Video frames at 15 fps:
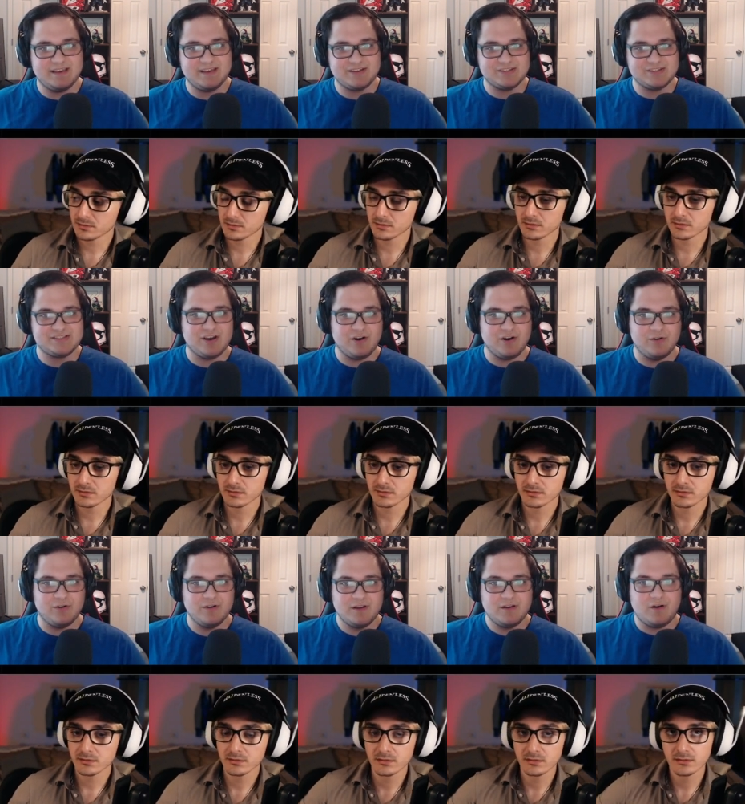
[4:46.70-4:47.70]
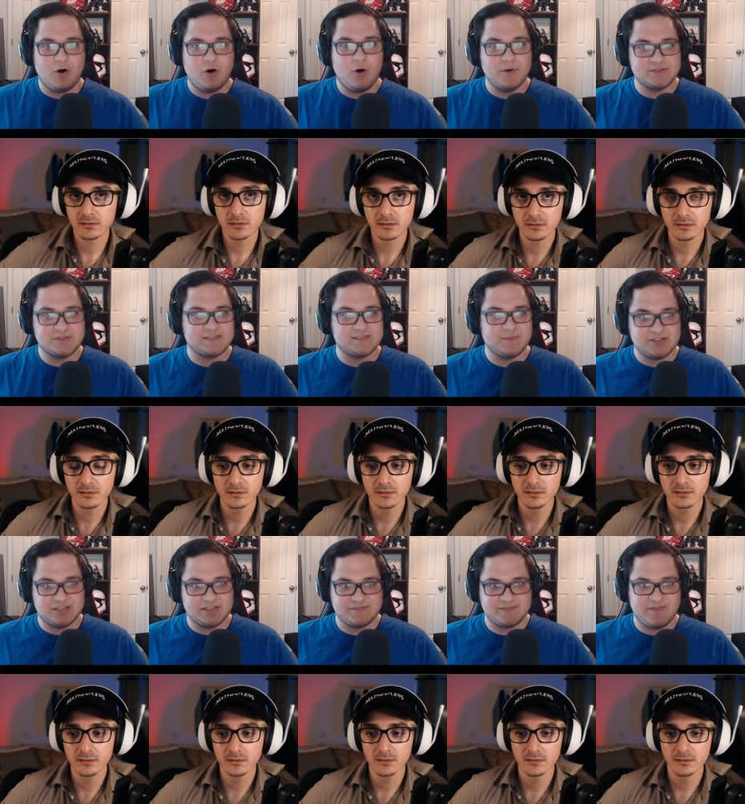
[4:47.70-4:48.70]
Speaker 1: It could sell almost as much
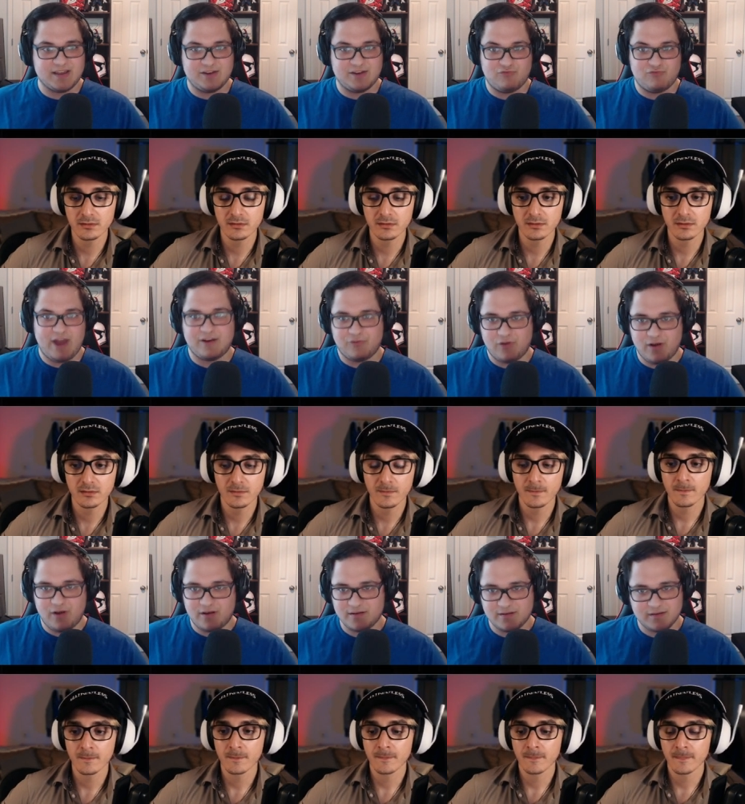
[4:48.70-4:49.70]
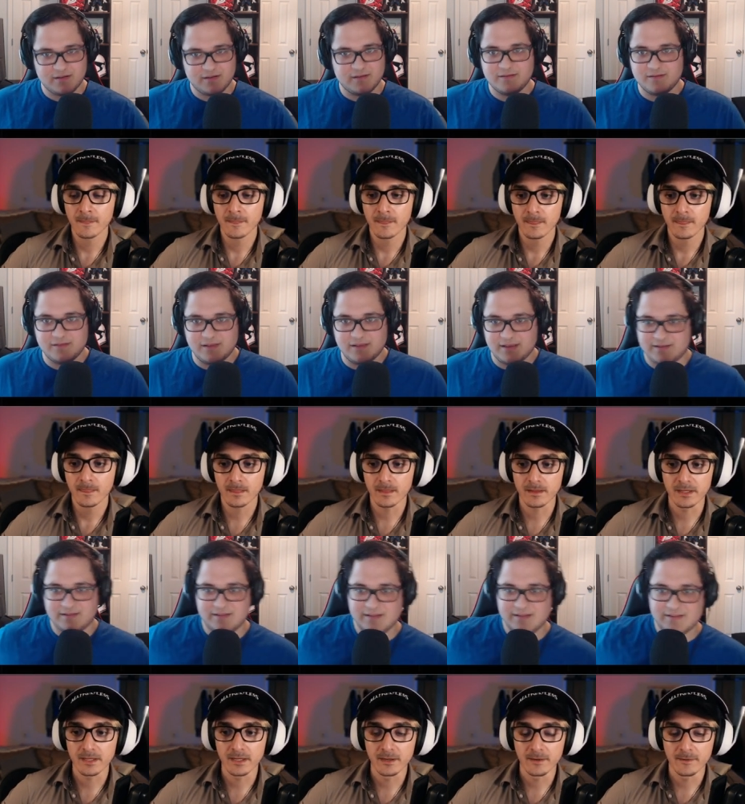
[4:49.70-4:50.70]
as fucking Ragnarok. Like
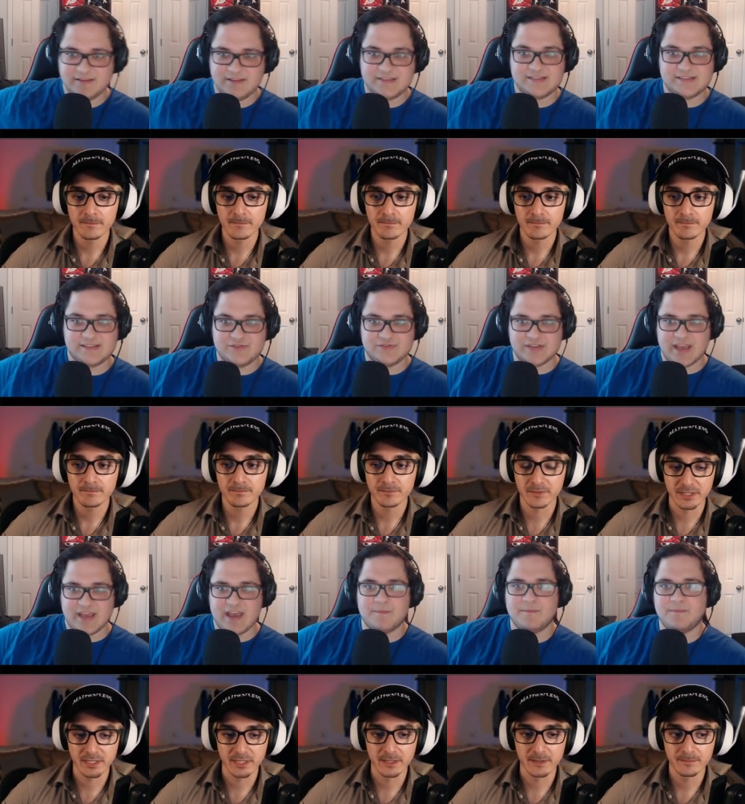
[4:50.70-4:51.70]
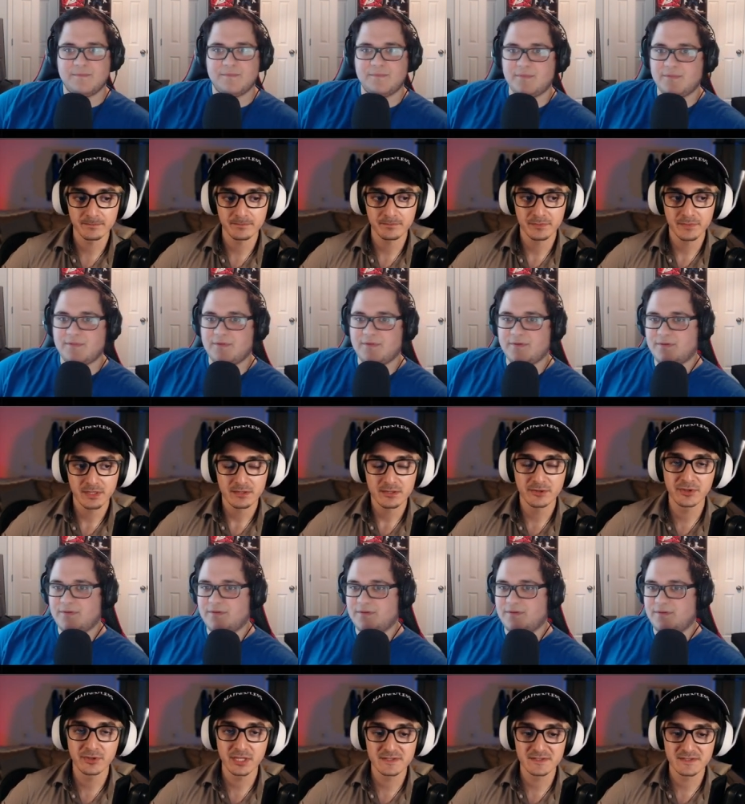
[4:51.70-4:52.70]
yeah. it, this is a huge game. Yeah.
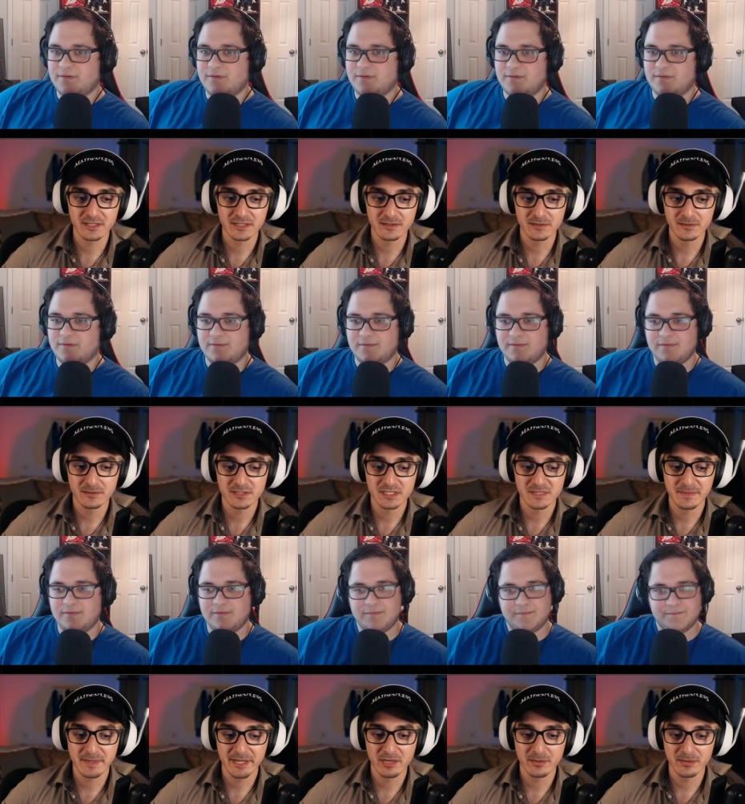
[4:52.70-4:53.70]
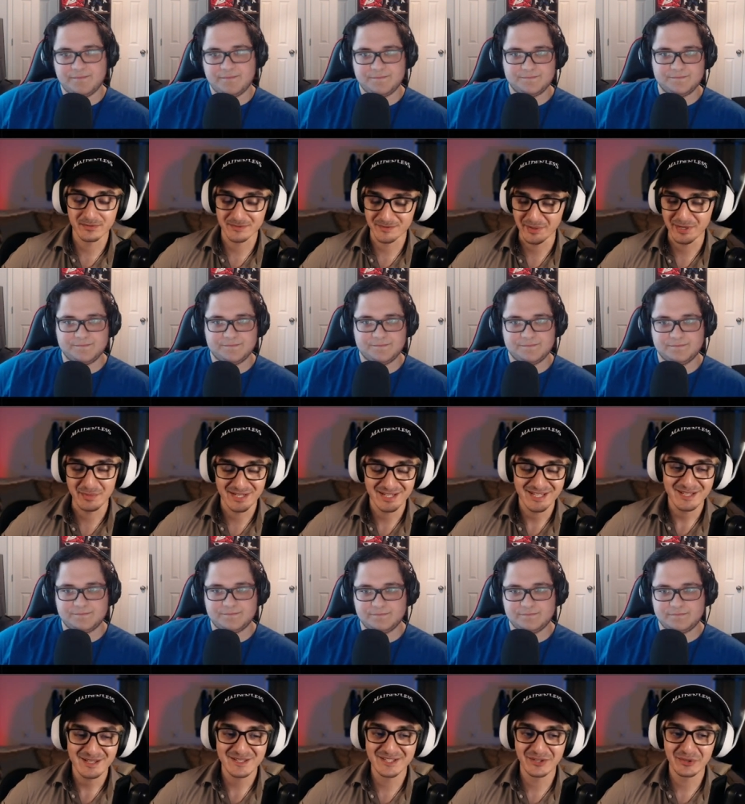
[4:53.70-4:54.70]
Speaker 2: The thing is, like Spider Spider-Man,
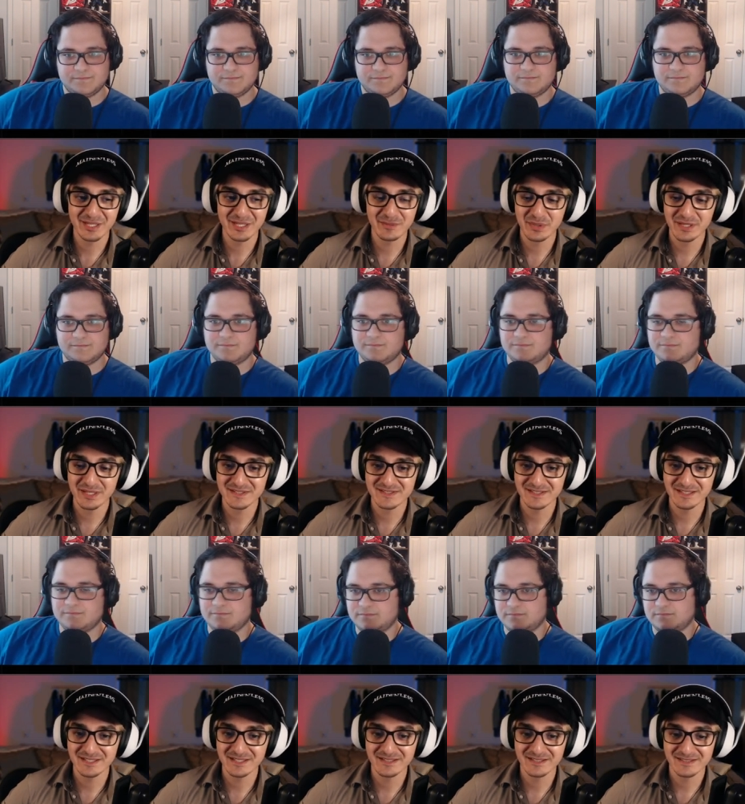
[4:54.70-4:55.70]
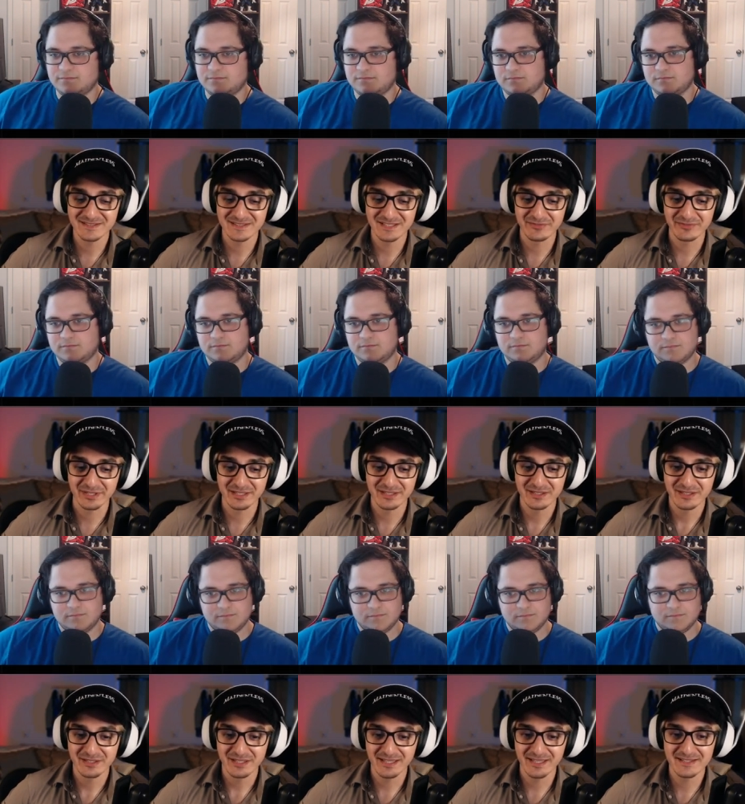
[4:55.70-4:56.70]
Sony and PC stuff, like
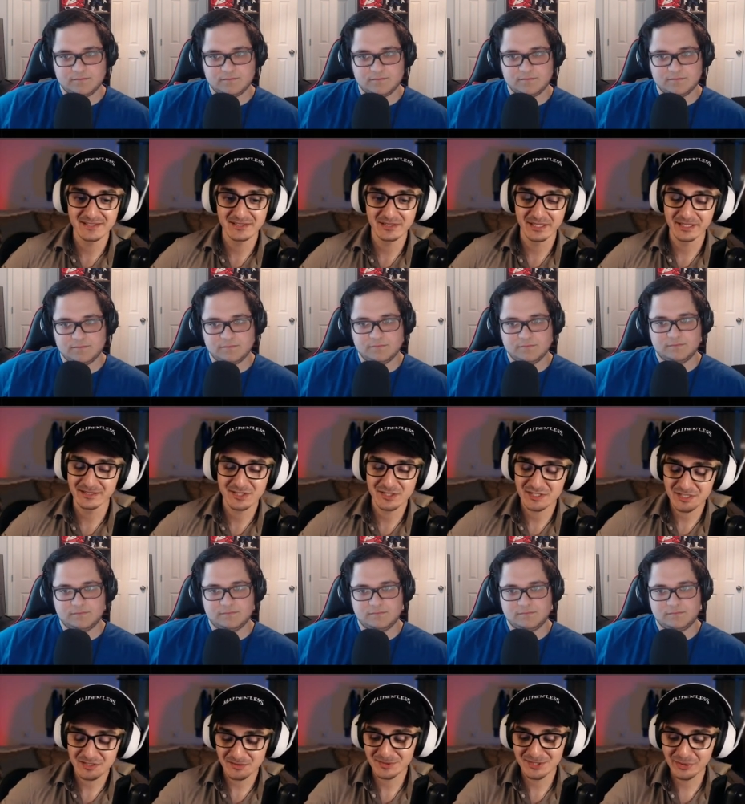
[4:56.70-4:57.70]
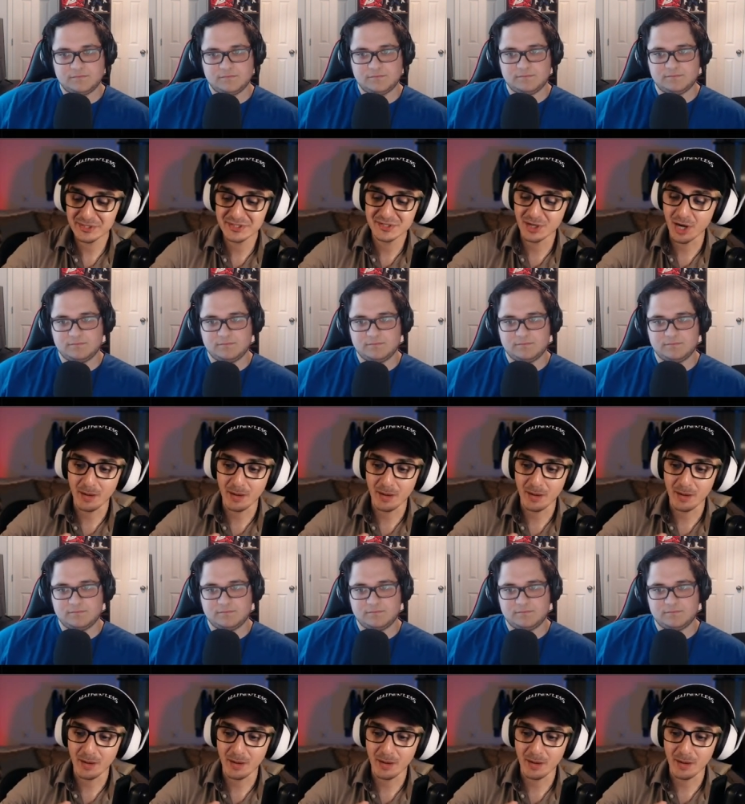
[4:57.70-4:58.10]
is like just Sony just